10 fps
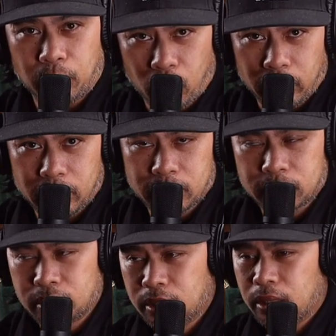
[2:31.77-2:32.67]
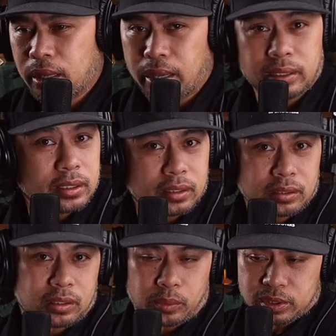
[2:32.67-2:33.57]
boy, and then
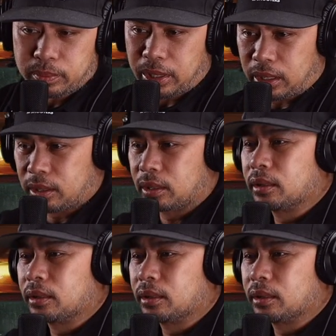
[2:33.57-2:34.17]
then there was me.